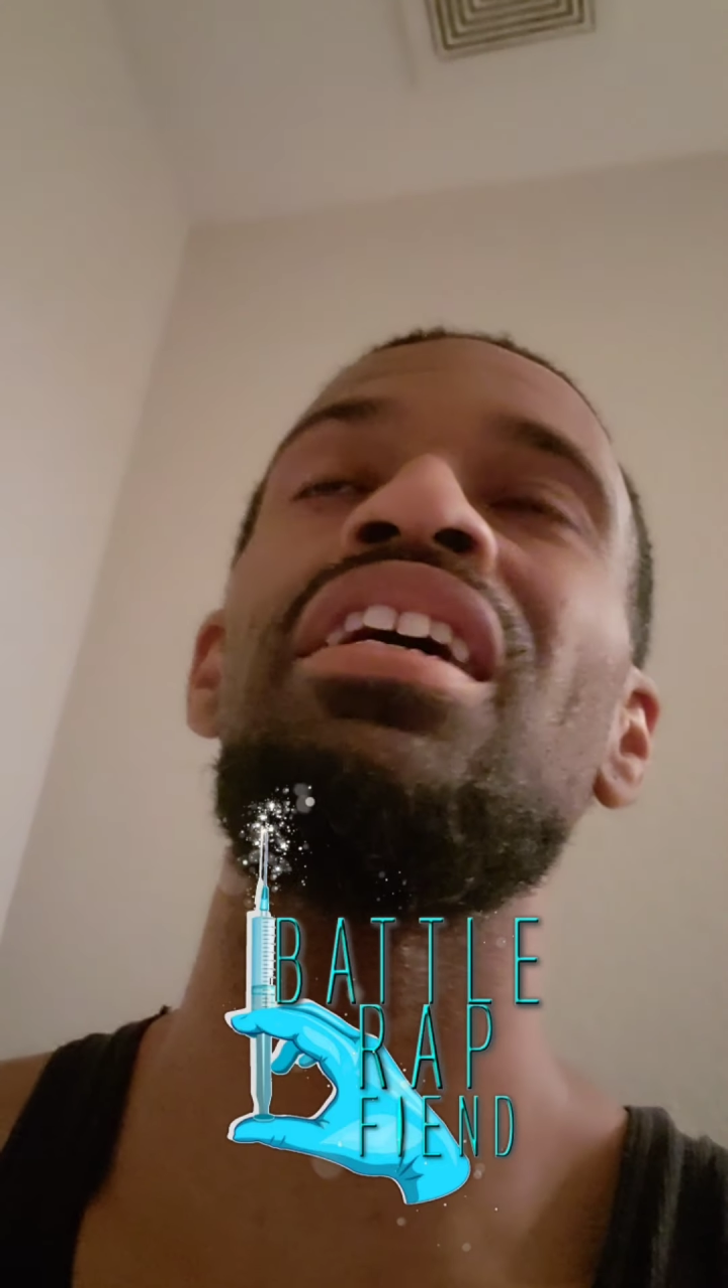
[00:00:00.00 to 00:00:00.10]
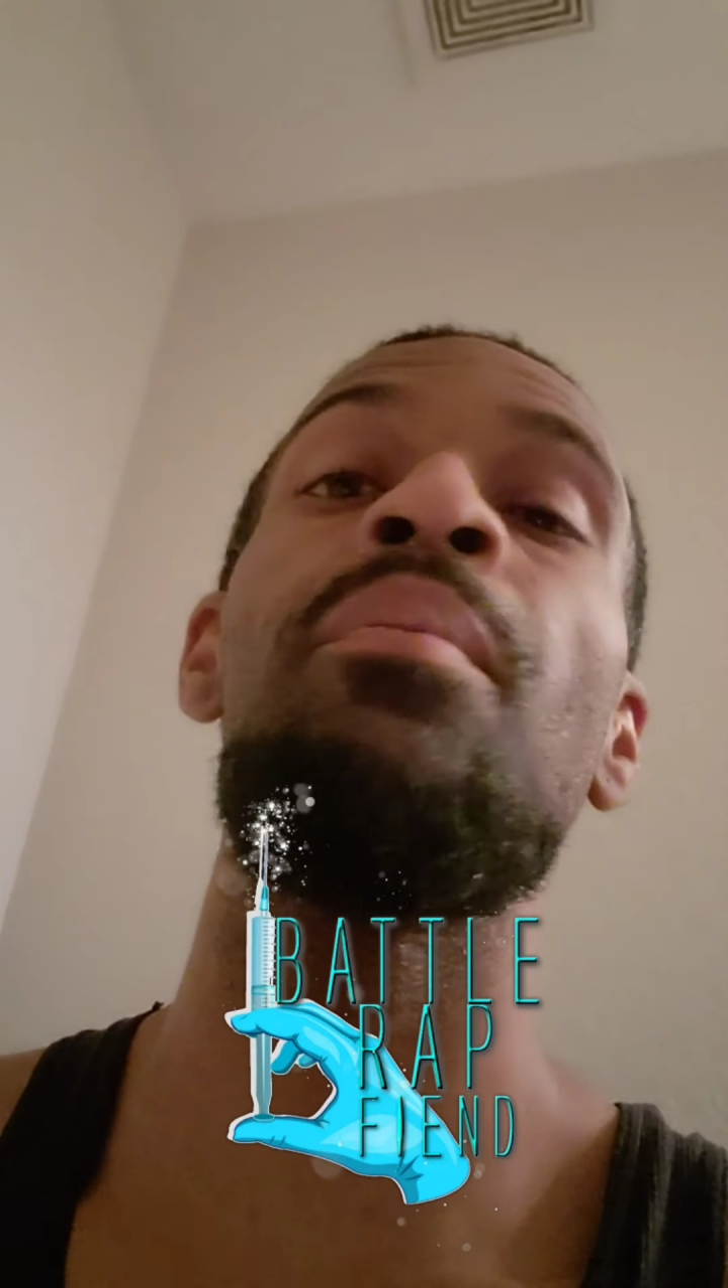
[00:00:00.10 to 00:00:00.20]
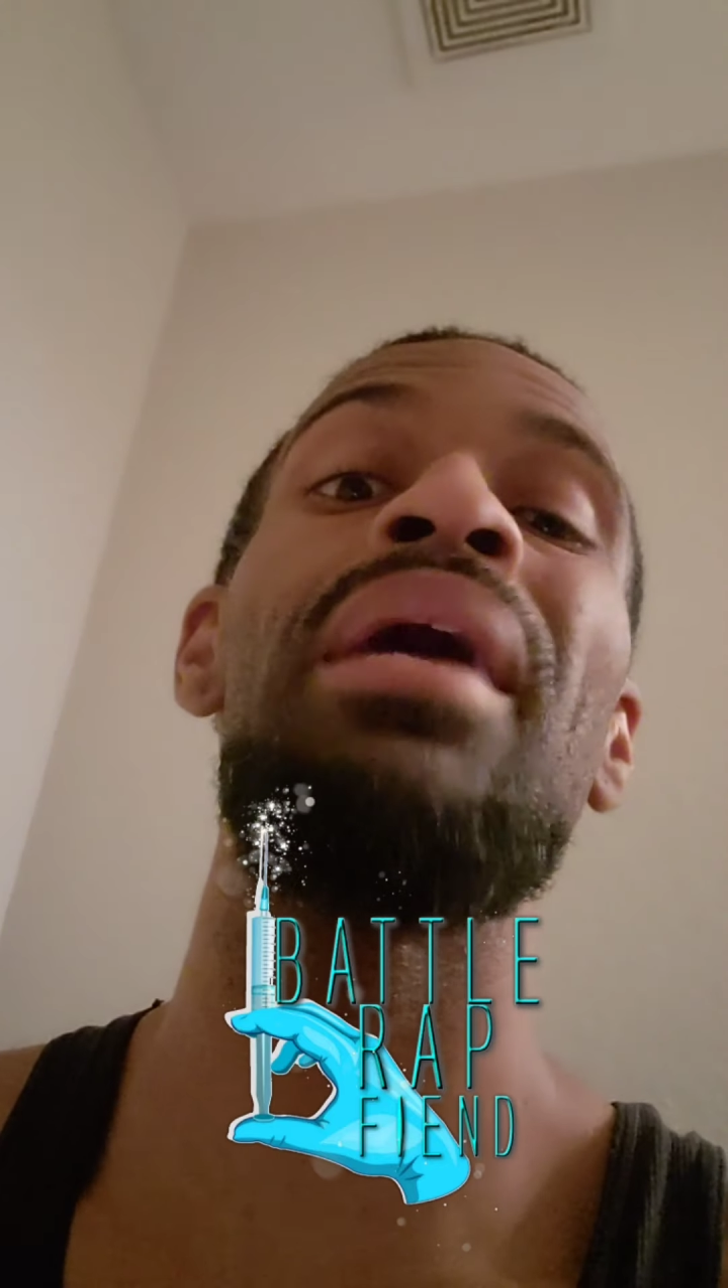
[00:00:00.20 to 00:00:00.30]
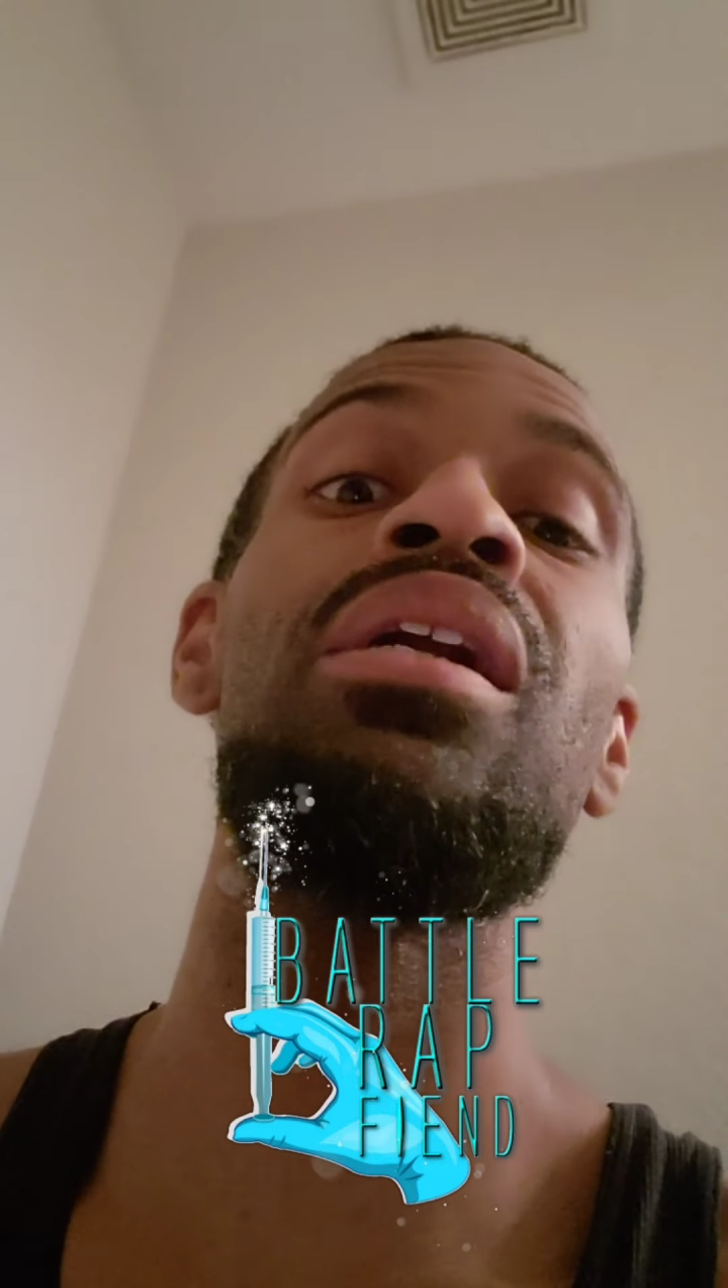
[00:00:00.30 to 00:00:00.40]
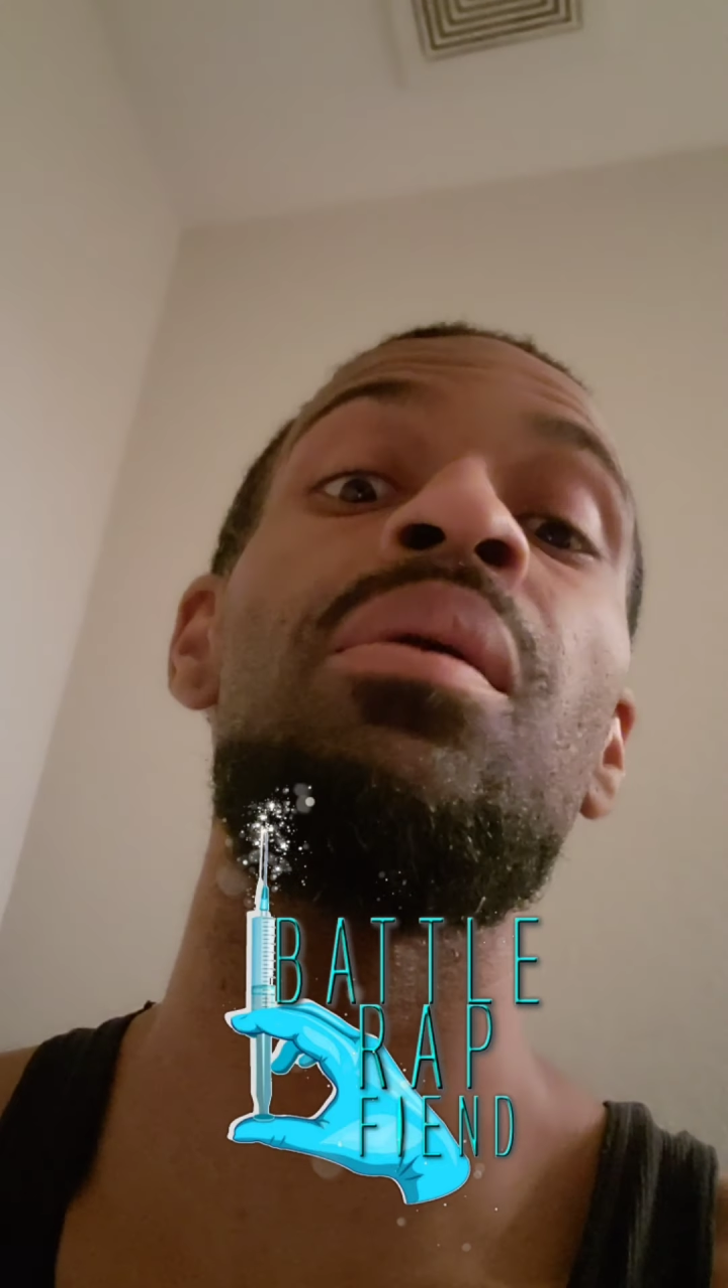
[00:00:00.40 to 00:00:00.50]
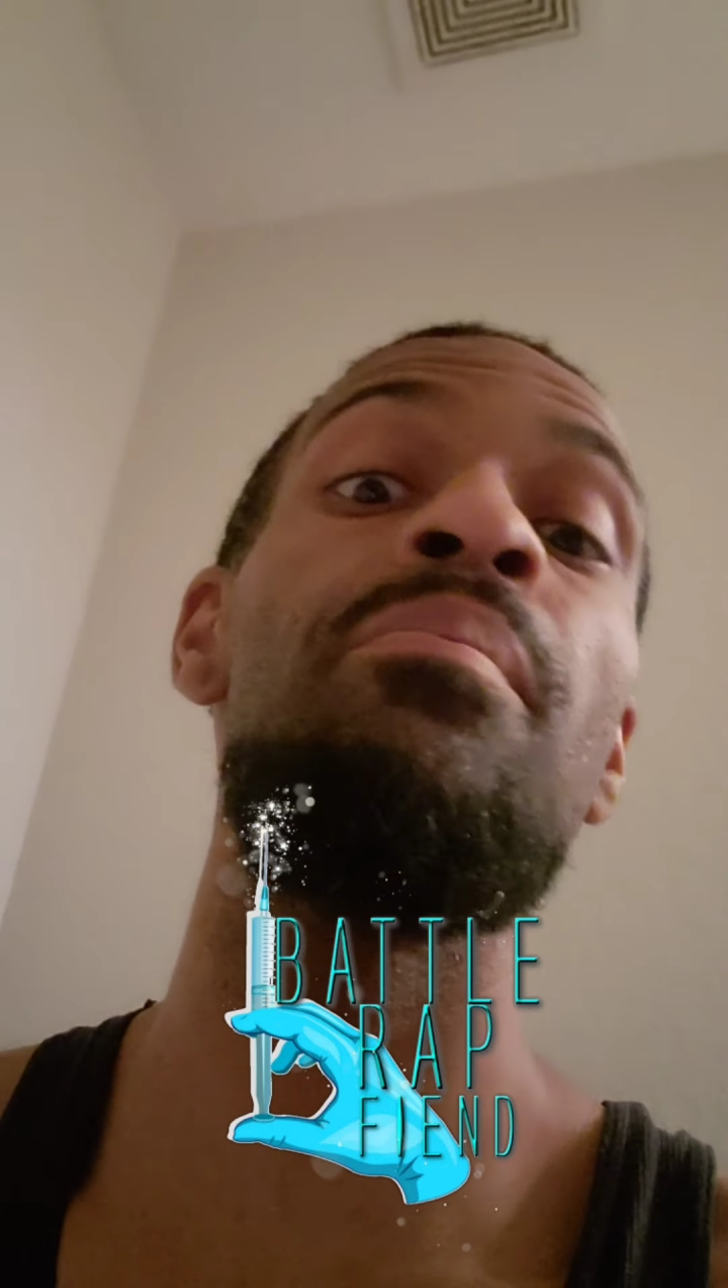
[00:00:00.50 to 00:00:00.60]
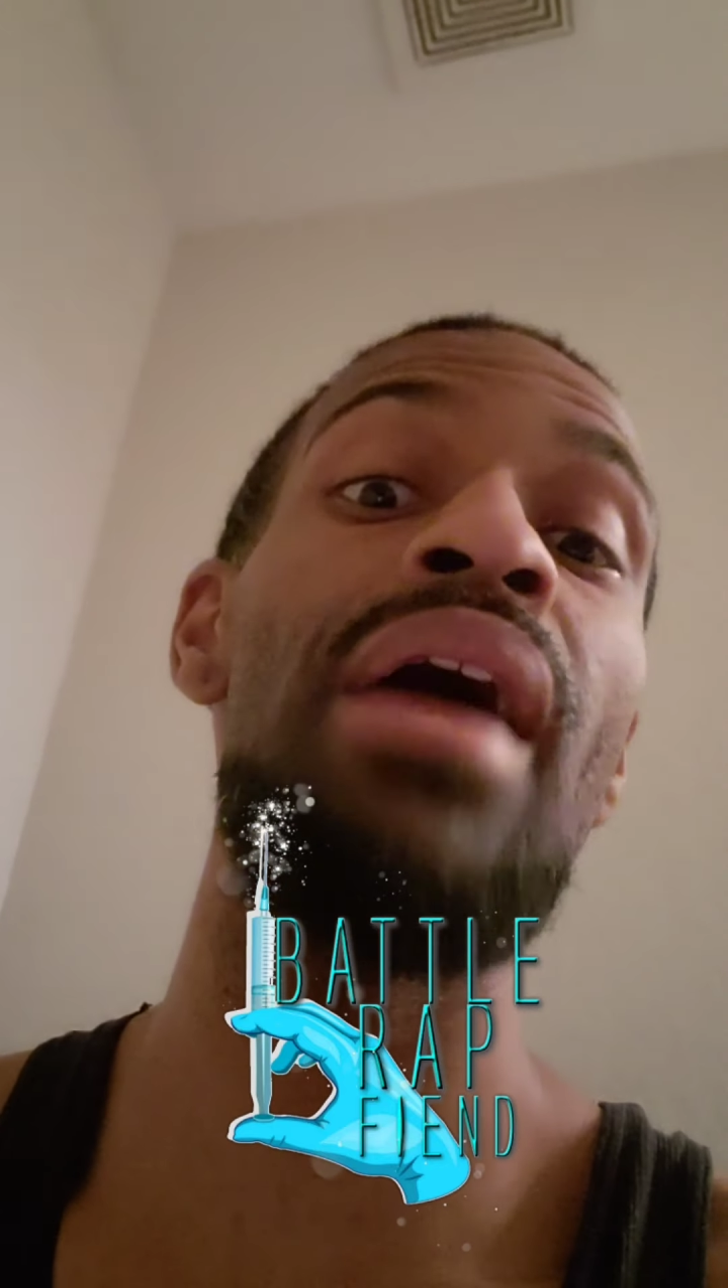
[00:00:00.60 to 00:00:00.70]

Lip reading: amount of